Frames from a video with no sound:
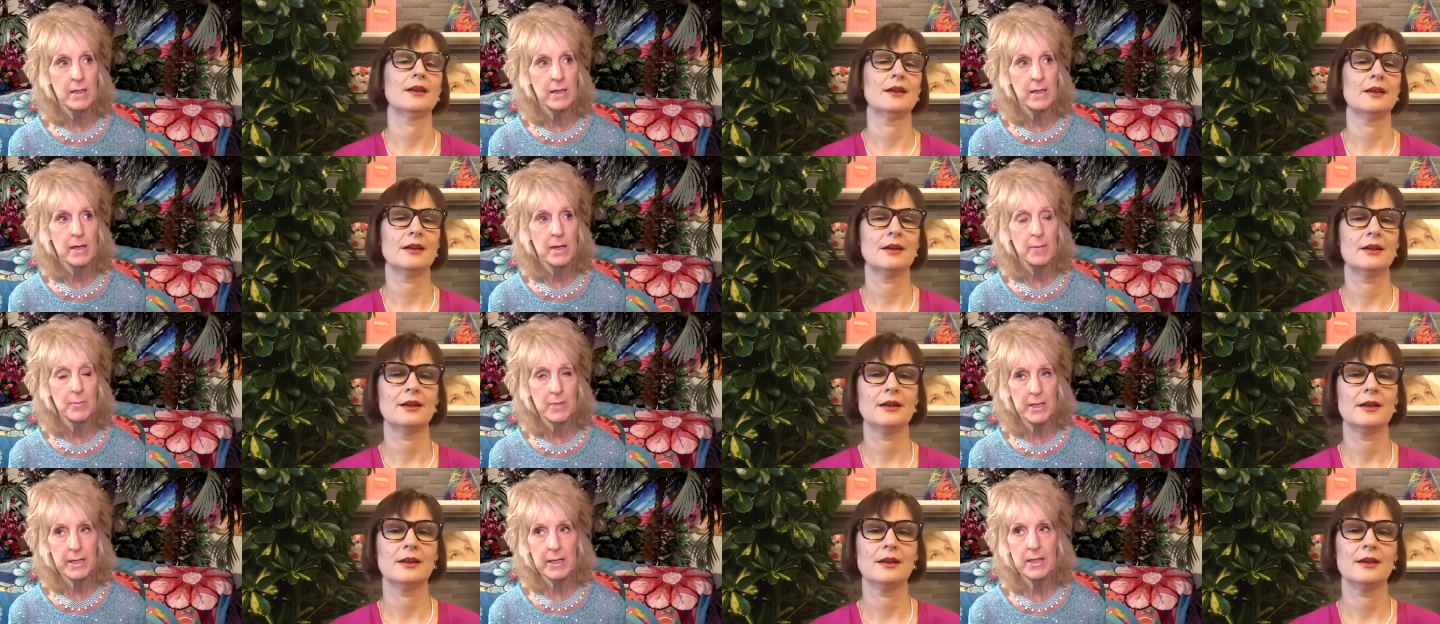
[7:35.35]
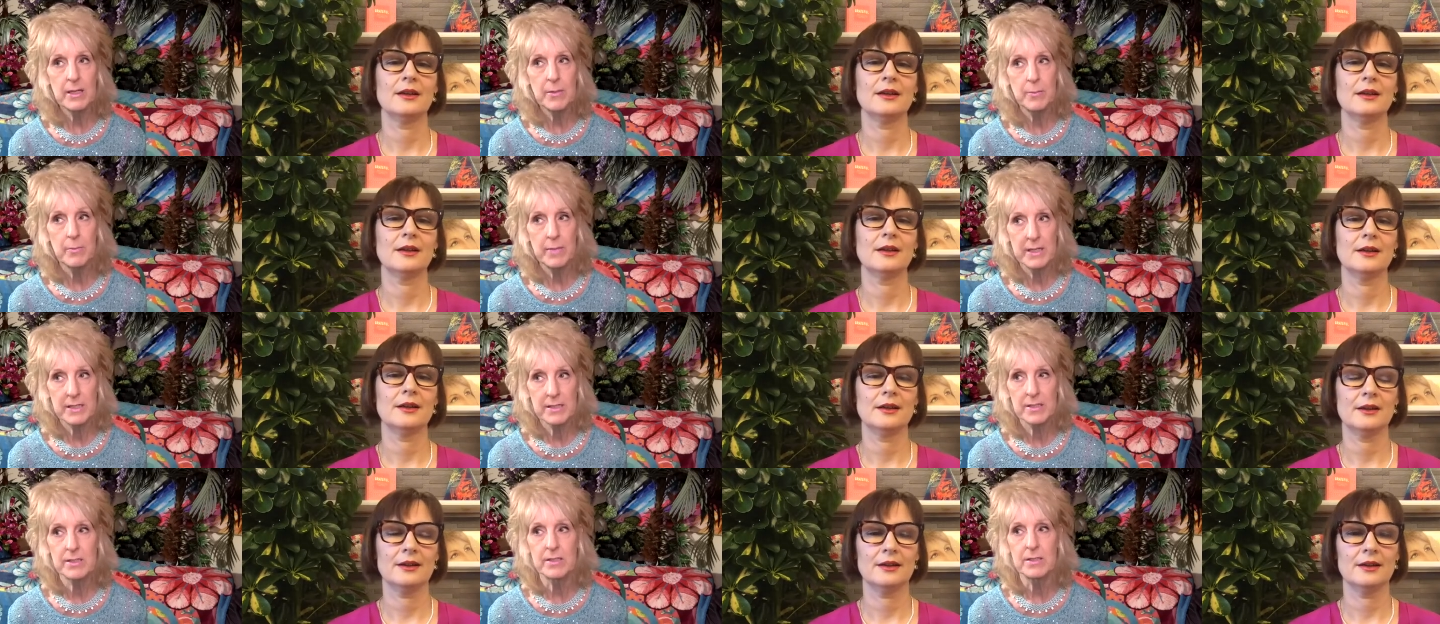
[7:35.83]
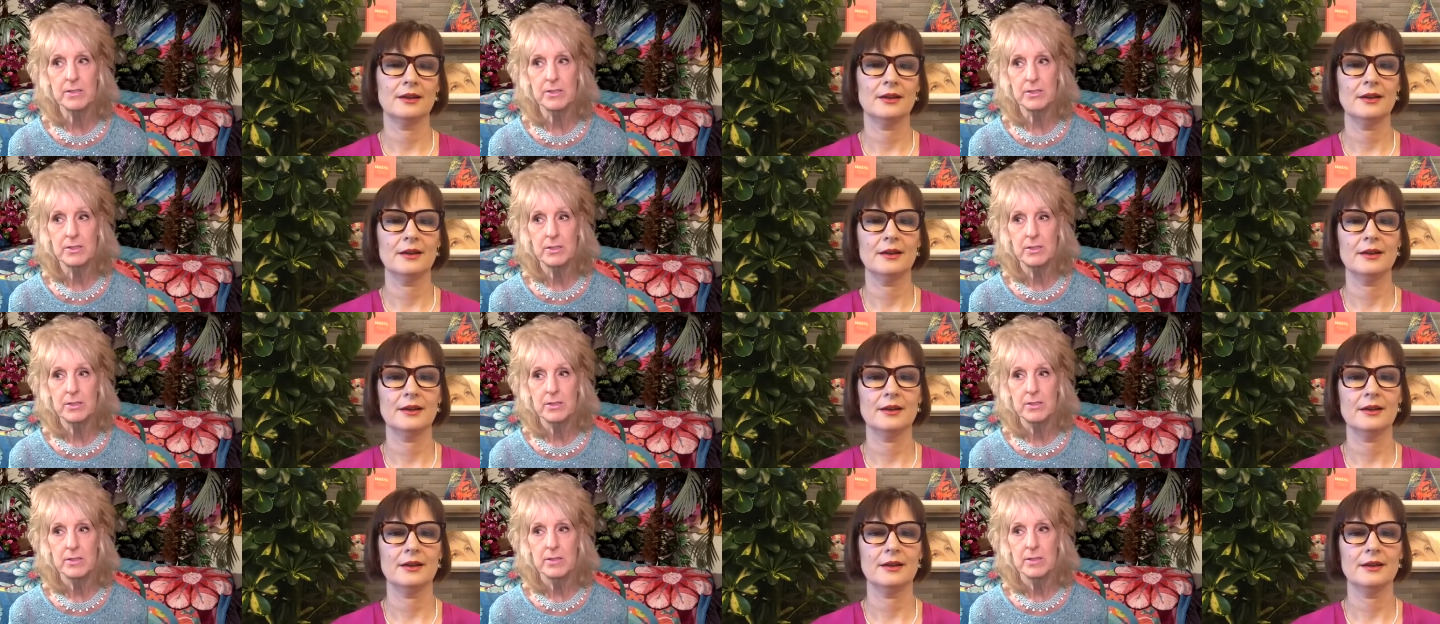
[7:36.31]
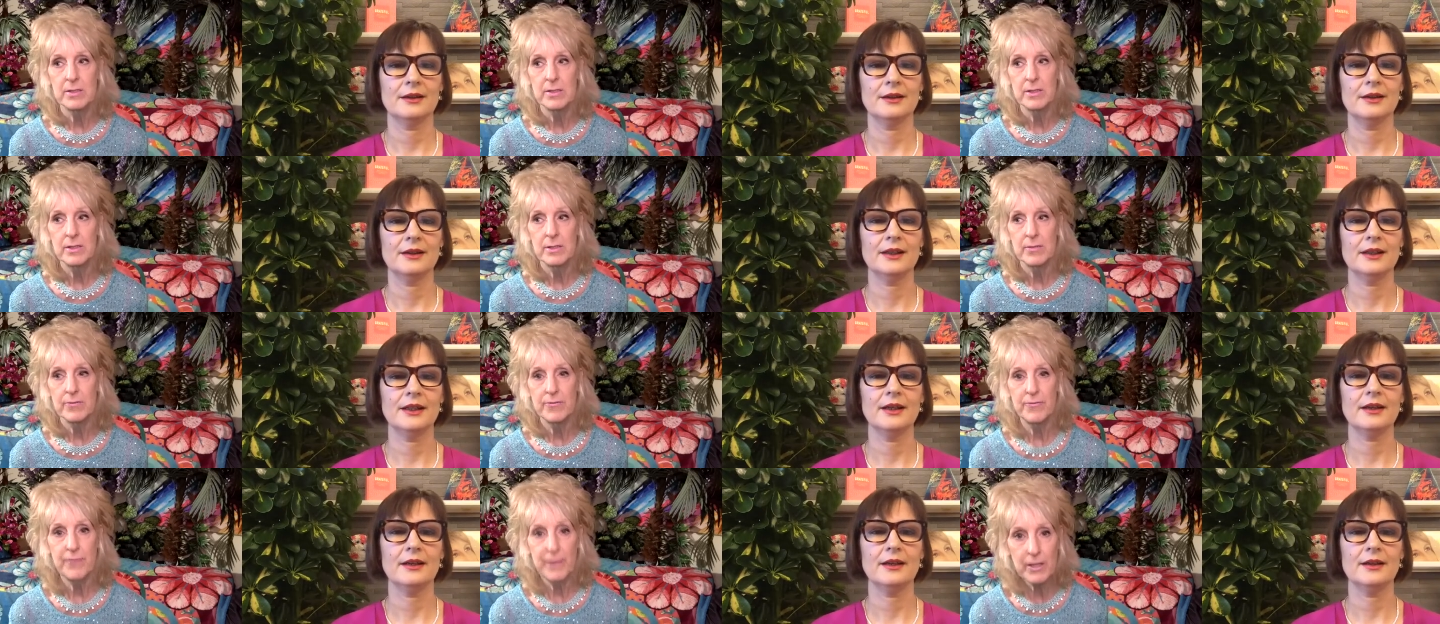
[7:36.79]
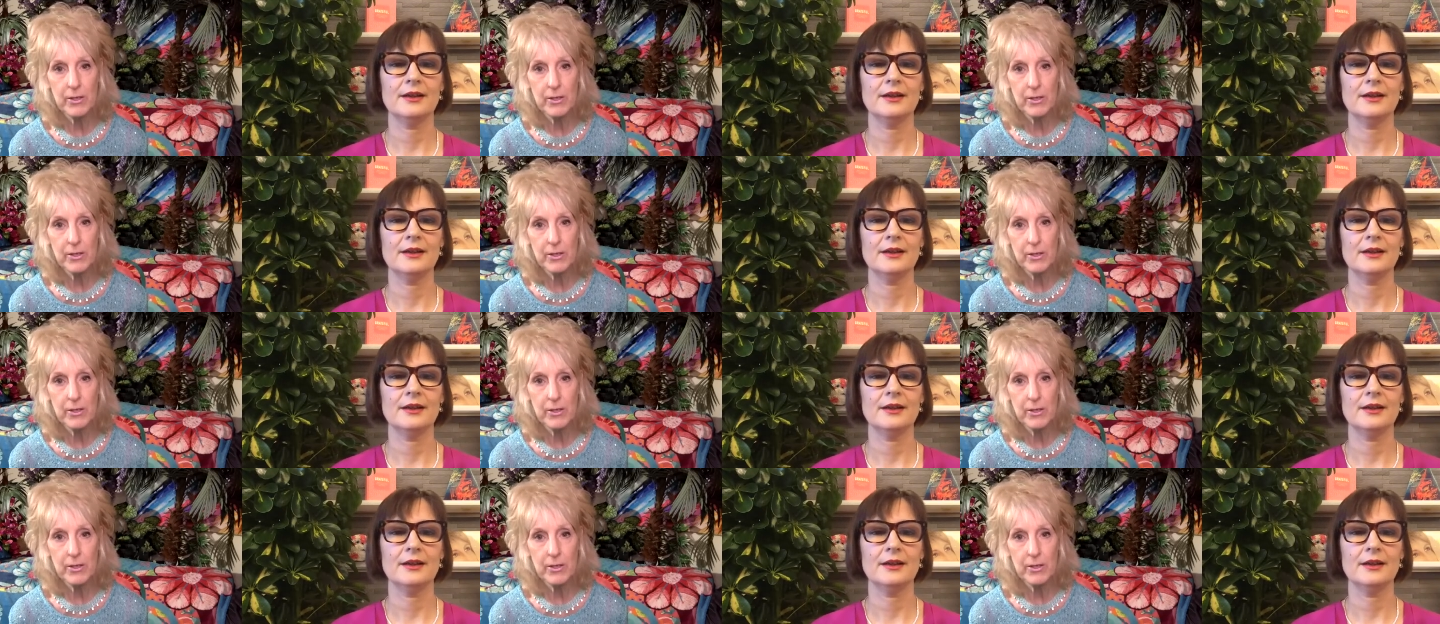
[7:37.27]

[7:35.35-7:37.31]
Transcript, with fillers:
Speaker 1: i'm getting a message you know yeah.